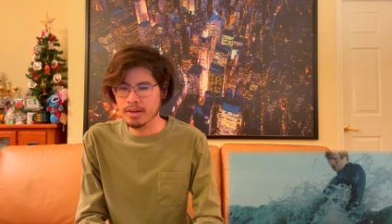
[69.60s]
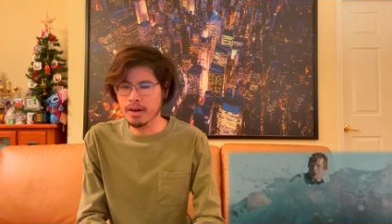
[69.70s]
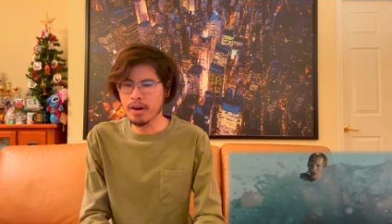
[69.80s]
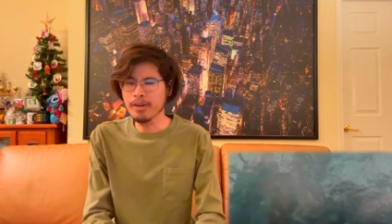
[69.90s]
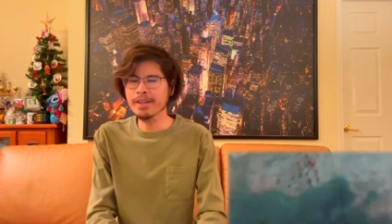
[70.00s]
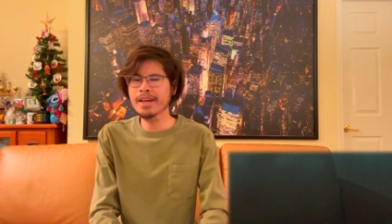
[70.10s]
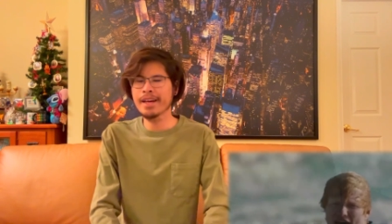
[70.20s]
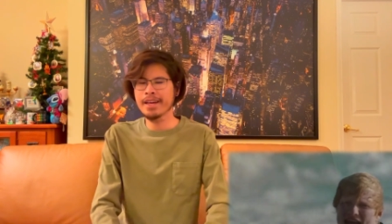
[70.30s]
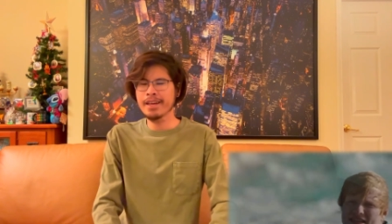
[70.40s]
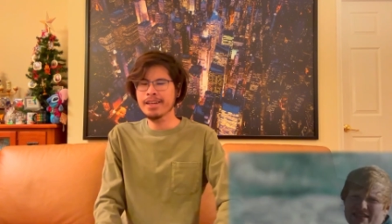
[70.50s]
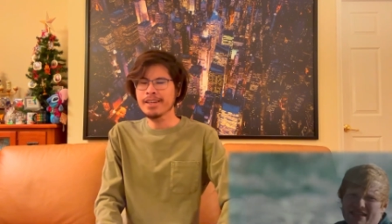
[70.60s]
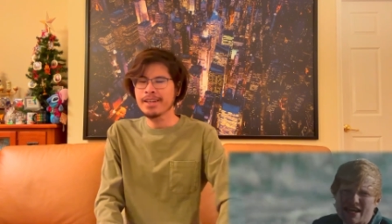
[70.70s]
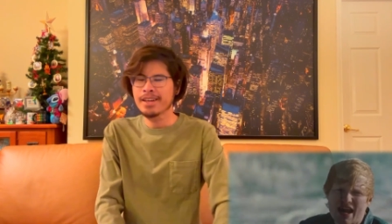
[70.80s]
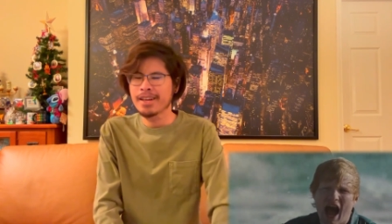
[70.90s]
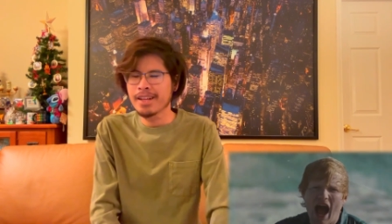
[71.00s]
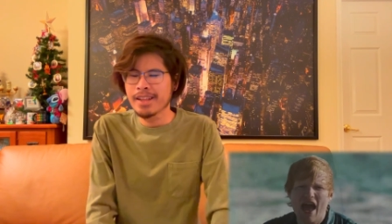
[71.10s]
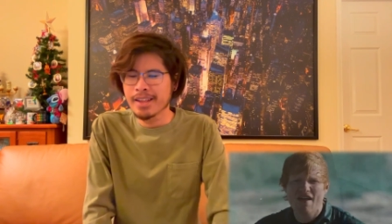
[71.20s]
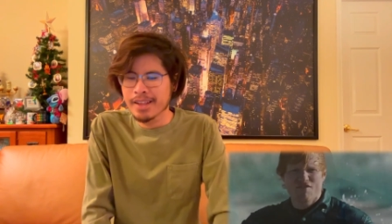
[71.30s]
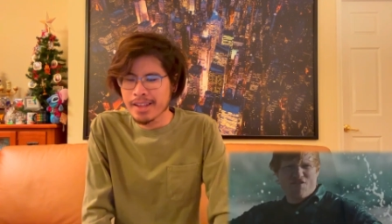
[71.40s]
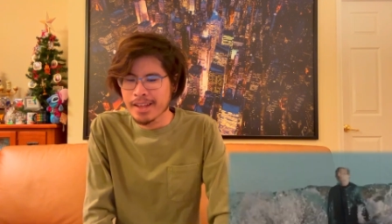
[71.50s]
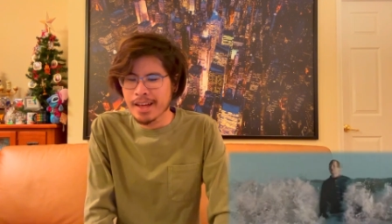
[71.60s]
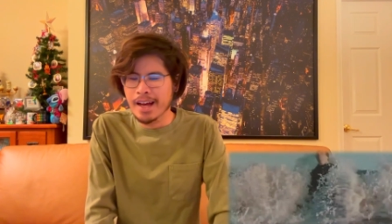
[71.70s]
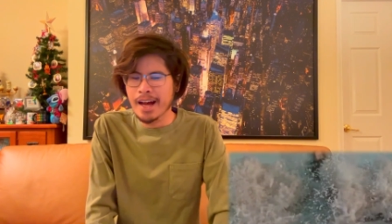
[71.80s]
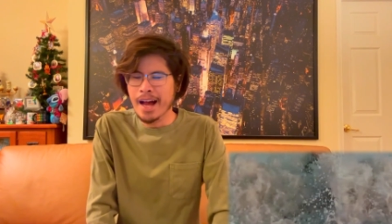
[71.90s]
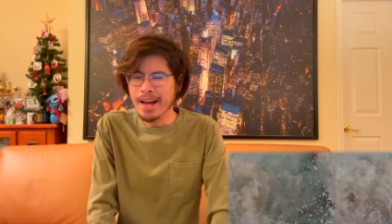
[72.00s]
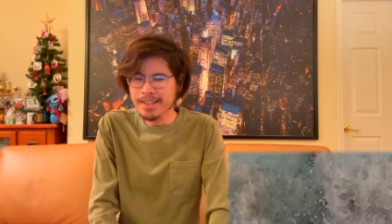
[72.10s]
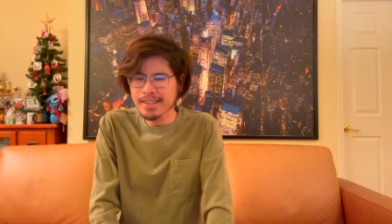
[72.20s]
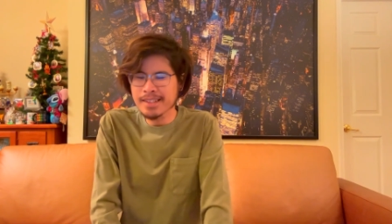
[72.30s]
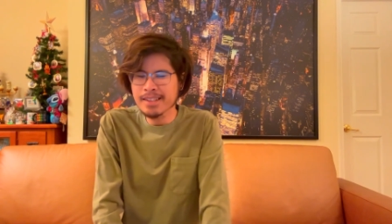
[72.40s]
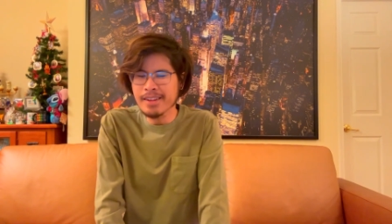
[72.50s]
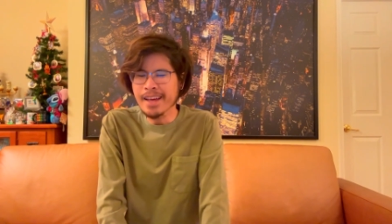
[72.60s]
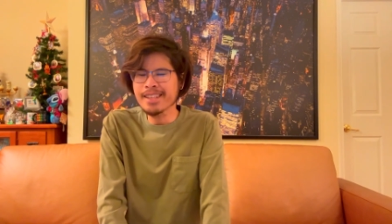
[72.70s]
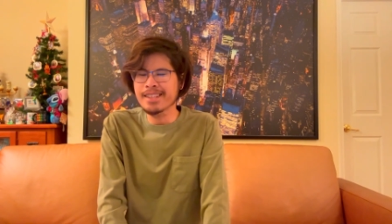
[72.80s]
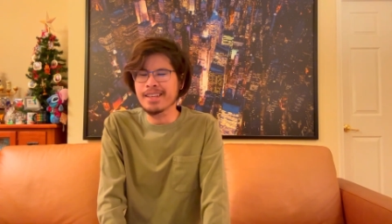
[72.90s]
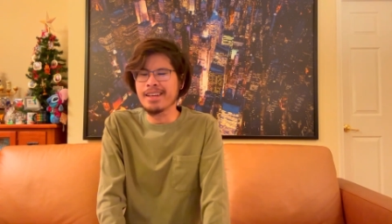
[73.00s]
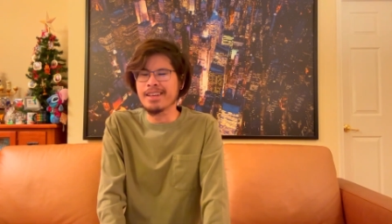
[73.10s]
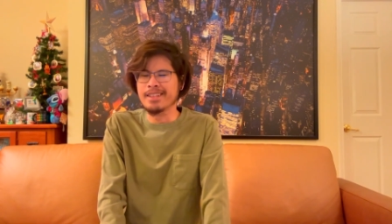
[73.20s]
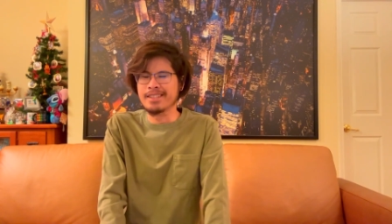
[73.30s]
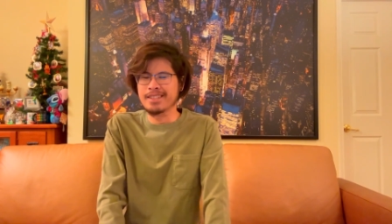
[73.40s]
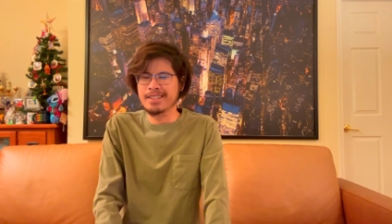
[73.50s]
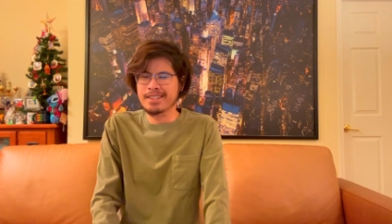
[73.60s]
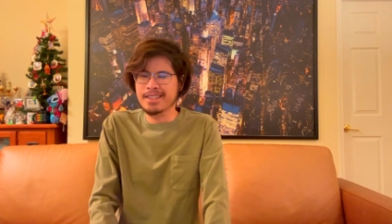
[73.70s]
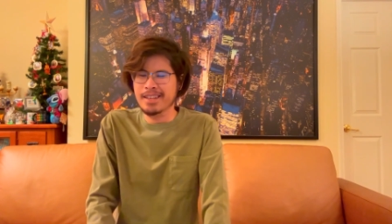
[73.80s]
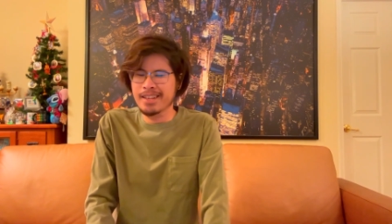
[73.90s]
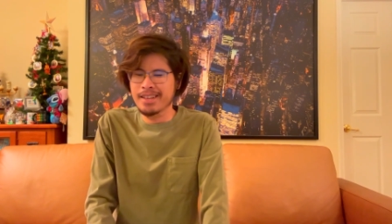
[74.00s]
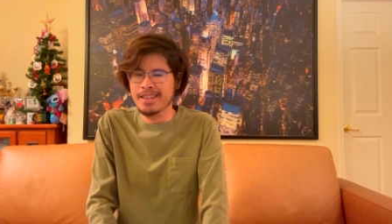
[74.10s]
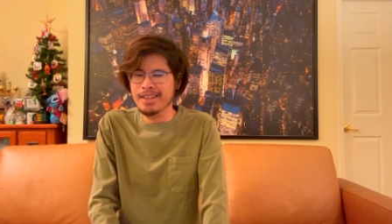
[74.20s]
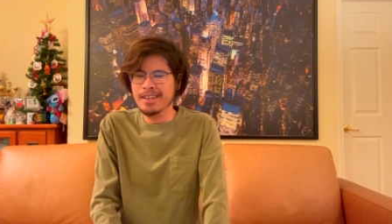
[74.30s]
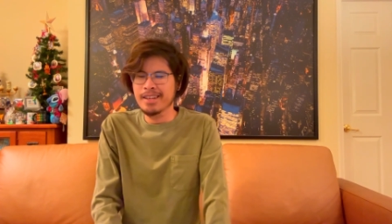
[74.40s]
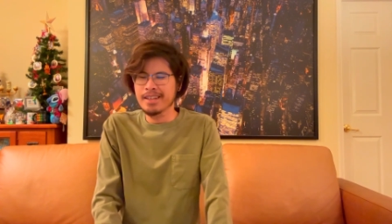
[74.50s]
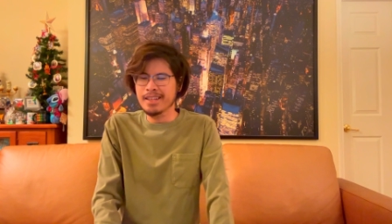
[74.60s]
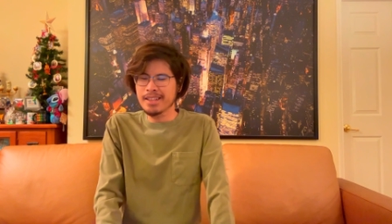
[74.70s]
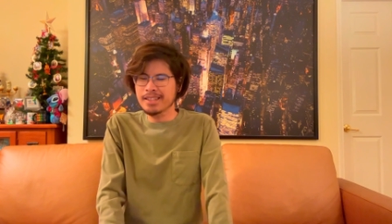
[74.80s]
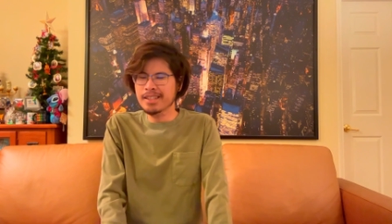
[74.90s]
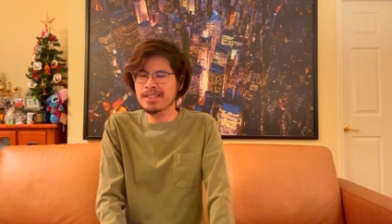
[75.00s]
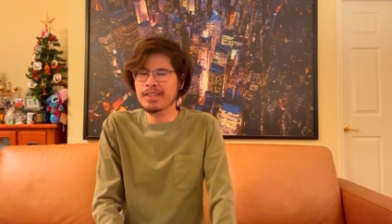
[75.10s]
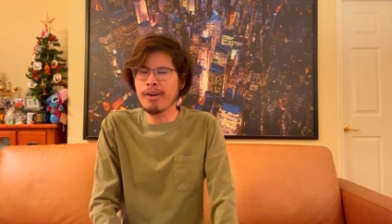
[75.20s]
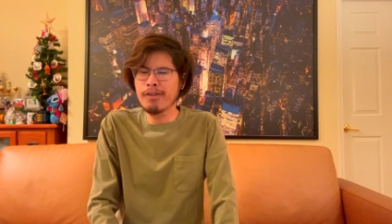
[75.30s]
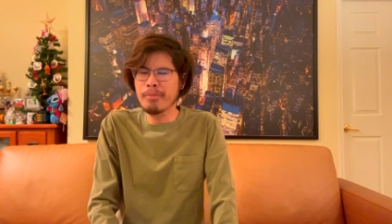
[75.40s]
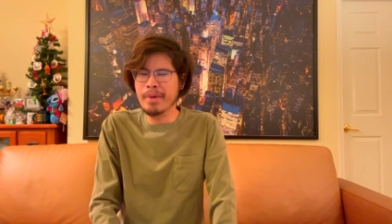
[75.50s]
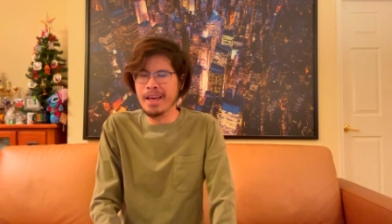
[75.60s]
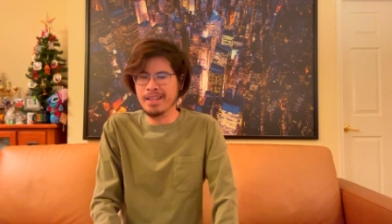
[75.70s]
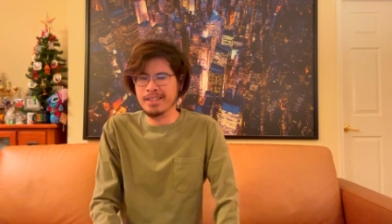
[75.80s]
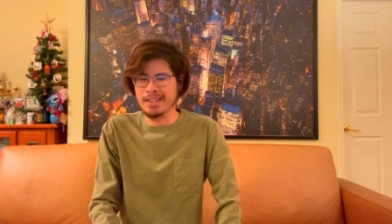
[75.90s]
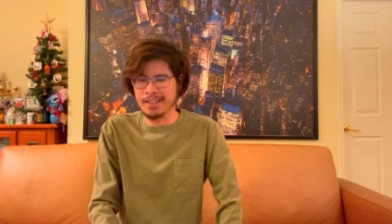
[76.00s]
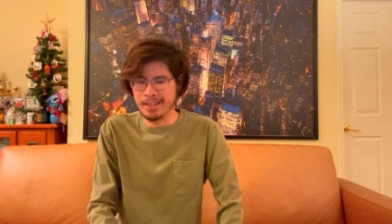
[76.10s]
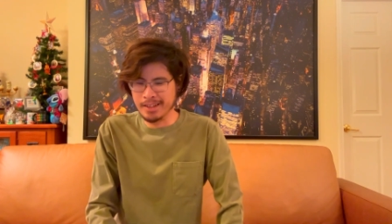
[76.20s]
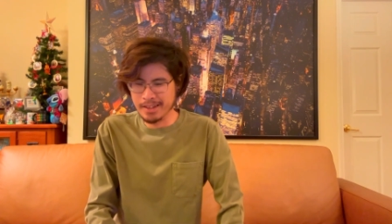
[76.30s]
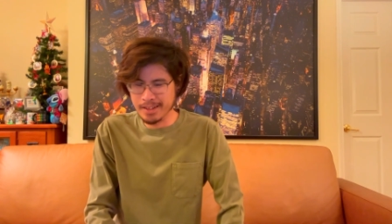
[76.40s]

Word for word: Okay. I actually like this. This just so amazing.